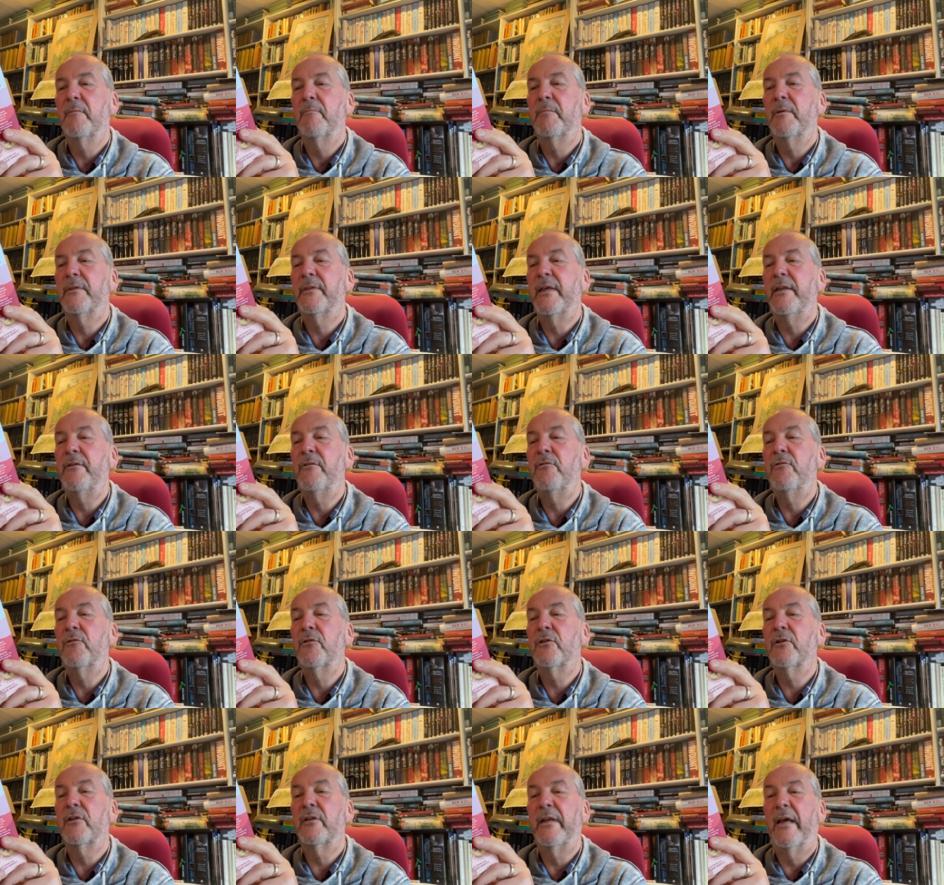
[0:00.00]
But then you
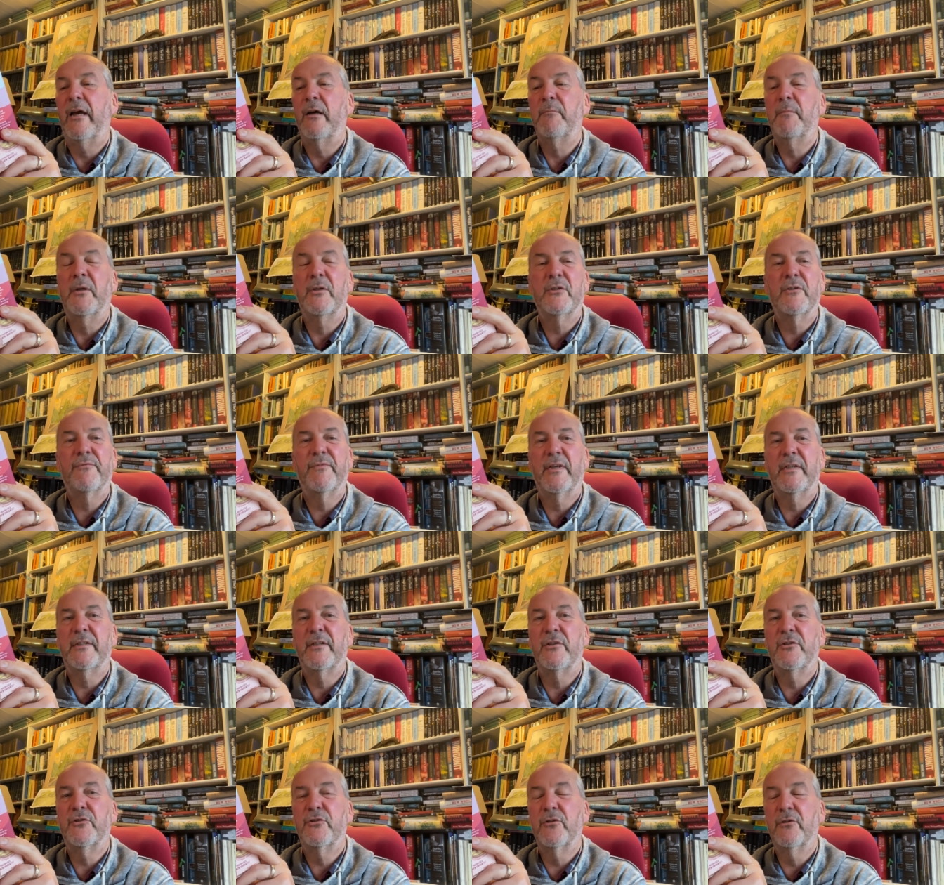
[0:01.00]
look at how much of that
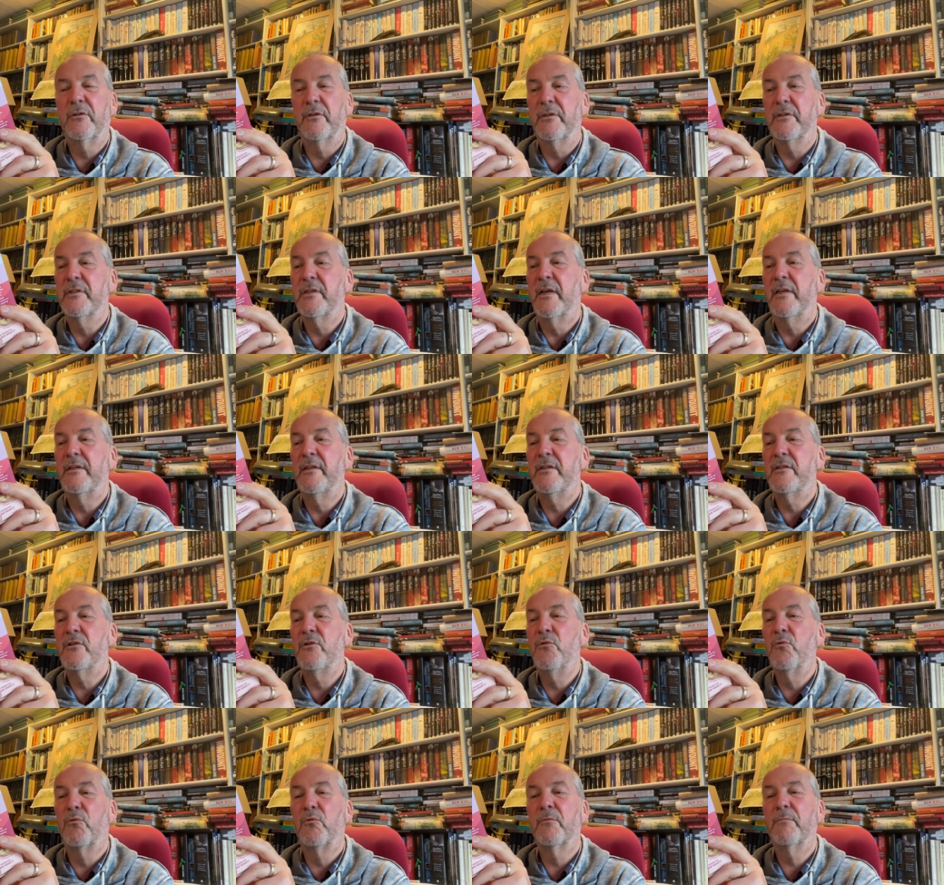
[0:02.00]
is sugars and it's
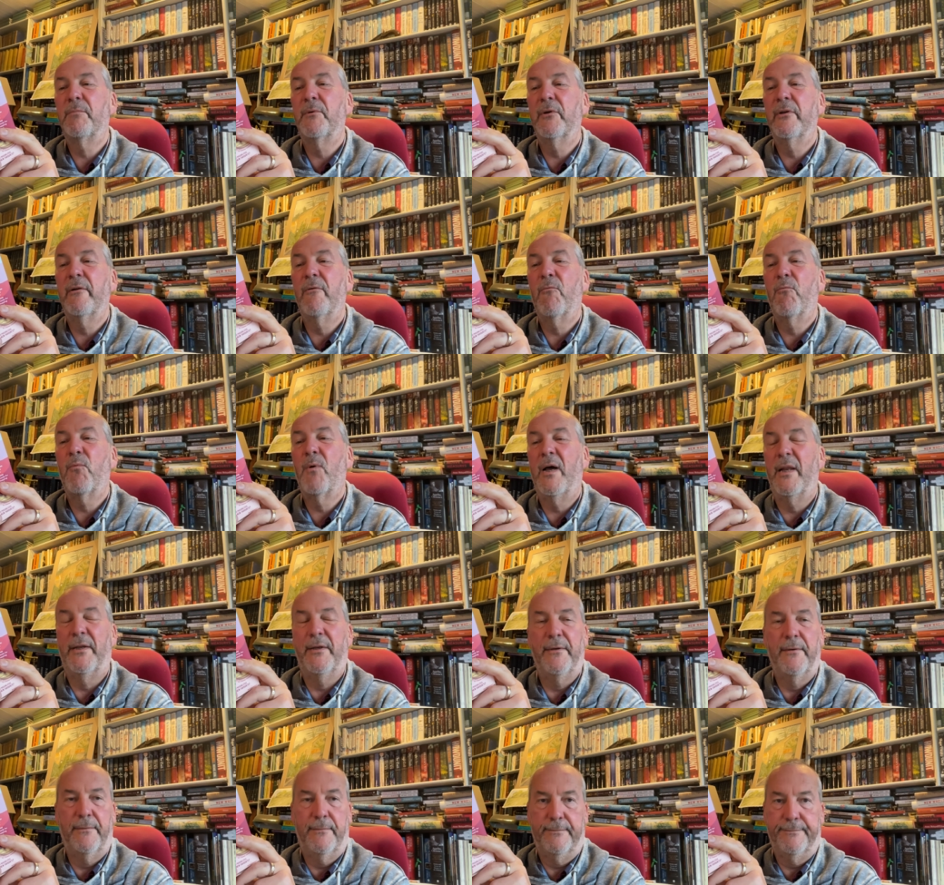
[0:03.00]

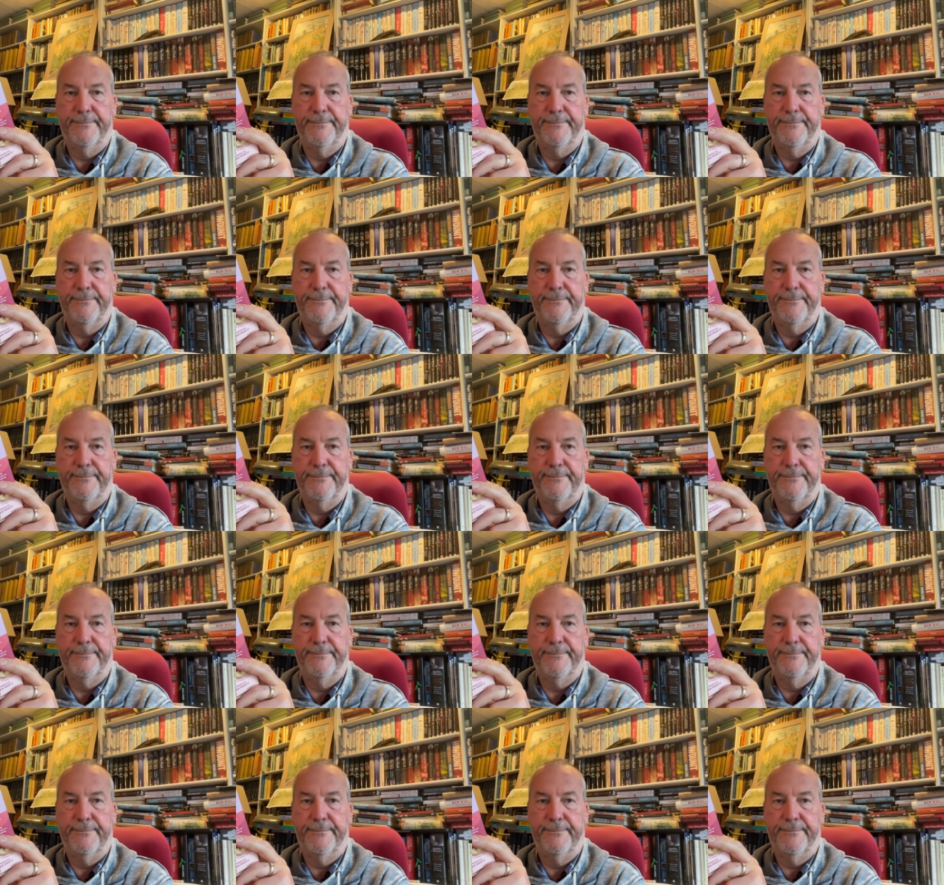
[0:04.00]
0.1